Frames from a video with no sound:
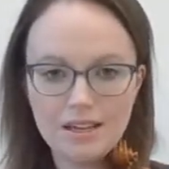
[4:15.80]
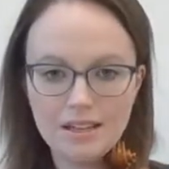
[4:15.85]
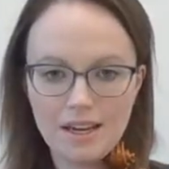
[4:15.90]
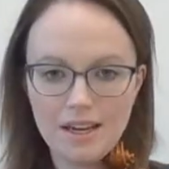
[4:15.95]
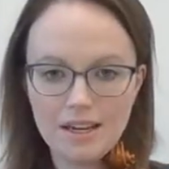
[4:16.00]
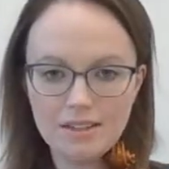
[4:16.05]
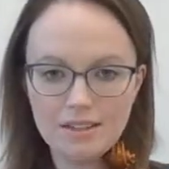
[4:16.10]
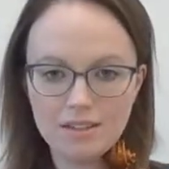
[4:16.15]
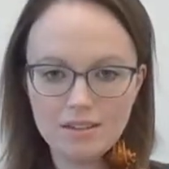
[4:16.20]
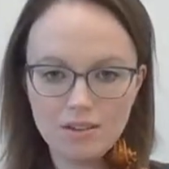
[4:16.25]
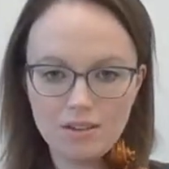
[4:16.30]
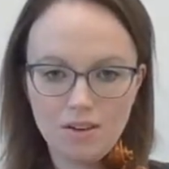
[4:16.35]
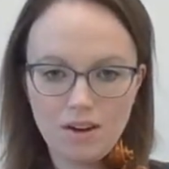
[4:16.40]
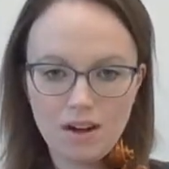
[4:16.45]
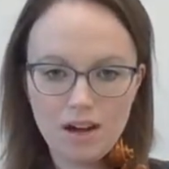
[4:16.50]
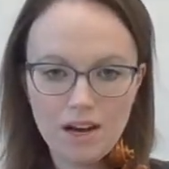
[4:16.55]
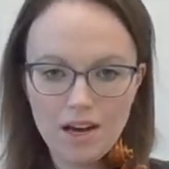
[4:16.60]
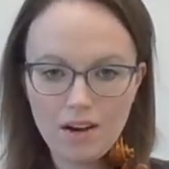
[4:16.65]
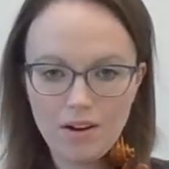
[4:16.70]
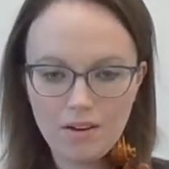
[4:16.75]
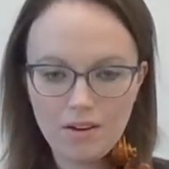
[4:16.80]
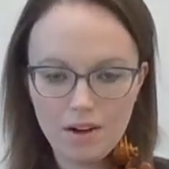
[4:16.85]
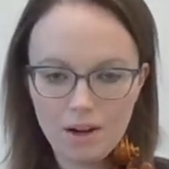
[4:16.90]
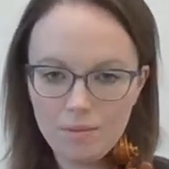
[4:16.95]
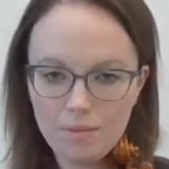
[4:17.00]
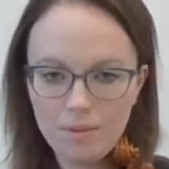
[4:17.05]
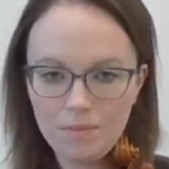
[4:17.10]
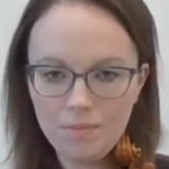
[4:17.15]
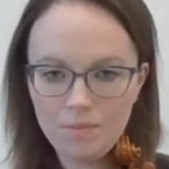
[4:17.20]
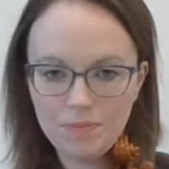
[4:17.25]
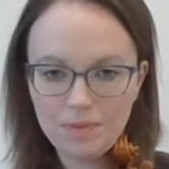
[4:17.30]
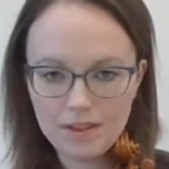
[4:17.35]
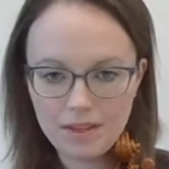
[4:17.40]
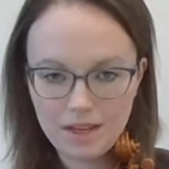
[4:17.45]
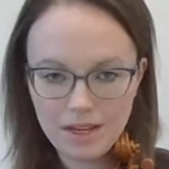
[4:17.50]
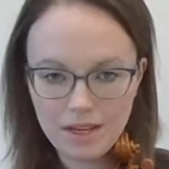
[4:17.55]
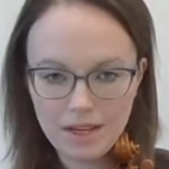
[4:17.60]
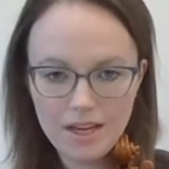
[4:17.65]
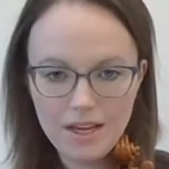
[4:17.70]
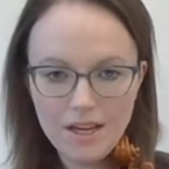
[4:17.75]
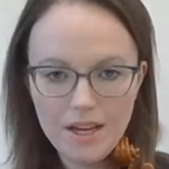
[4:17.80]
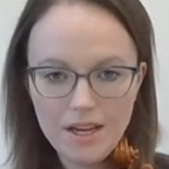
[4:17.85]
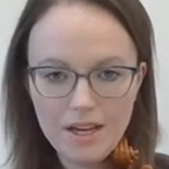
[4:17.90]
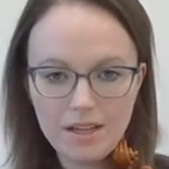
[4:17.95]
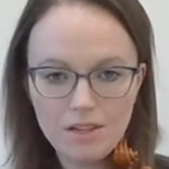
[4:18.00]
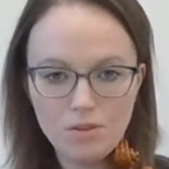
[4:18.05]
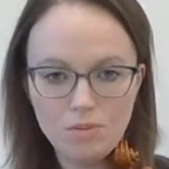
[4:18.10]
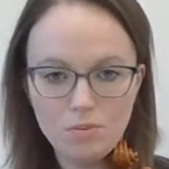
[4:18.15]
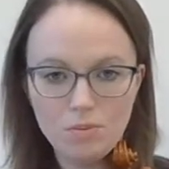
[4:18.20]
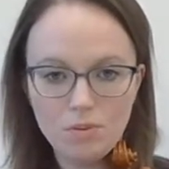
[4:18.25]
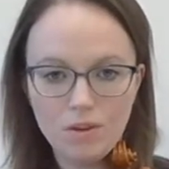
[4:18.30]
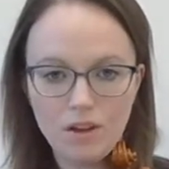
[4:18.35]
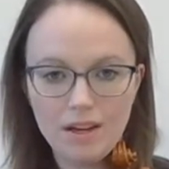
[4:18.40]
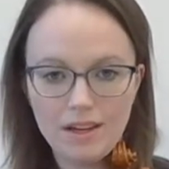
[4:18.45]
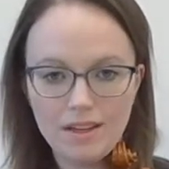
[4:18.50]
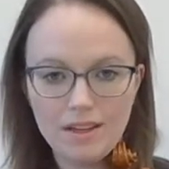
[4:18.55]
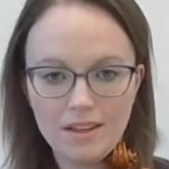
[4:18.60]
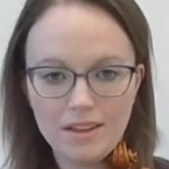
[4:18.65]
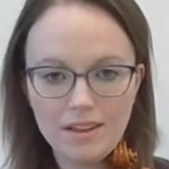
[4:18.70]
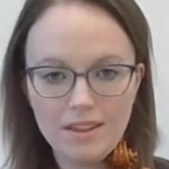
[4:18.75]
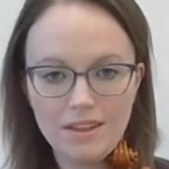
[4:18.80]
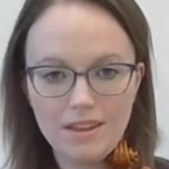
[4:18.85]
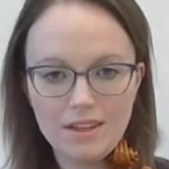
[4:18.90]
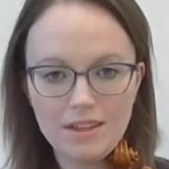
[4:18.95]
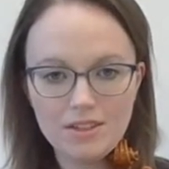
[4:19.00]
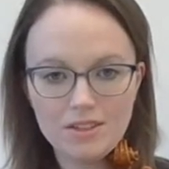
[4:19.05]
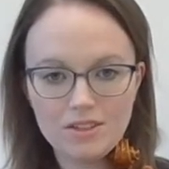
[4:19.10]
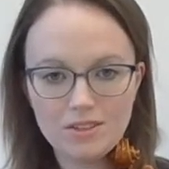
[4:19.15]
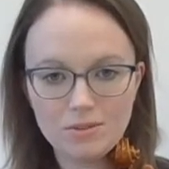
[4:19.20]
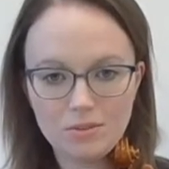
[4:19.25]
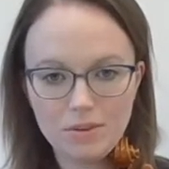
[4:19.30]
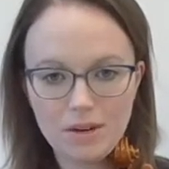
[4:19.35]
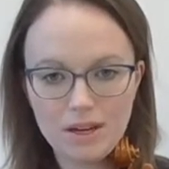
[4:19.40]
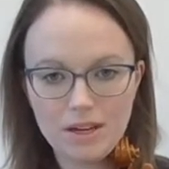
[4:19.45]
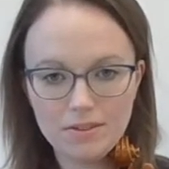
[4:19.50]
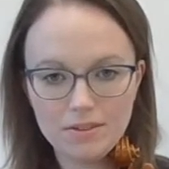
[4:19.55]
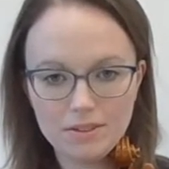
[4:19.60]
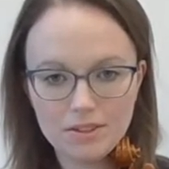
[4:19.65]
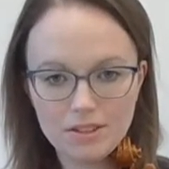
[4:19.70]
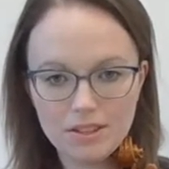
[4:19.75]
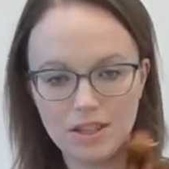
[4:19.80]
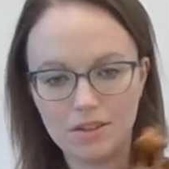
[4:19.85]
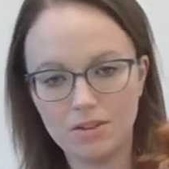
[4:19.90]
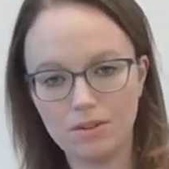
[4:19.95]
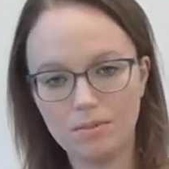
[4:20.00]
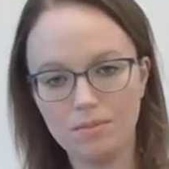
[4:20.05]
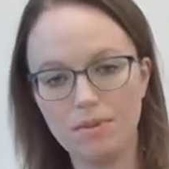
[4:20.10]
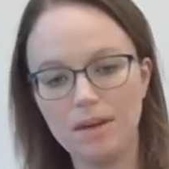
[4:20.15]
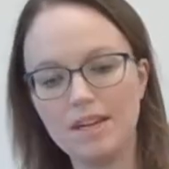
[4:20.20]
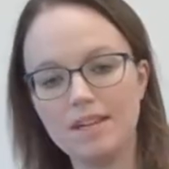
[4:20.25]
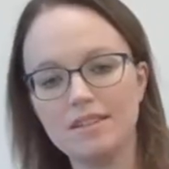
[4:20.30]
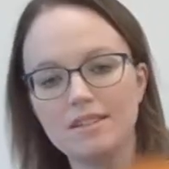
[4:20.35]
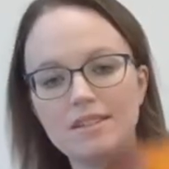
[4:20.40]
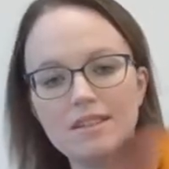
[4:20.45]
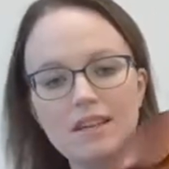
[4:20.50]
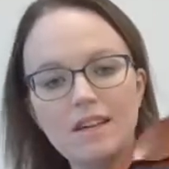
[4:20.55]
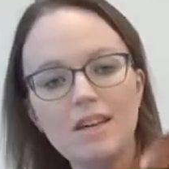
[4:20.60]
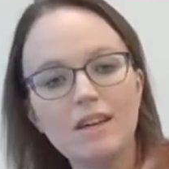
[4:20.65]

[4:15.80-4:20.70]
Okay, it's a little higher up. Okay, you pluck this way for cello and bass.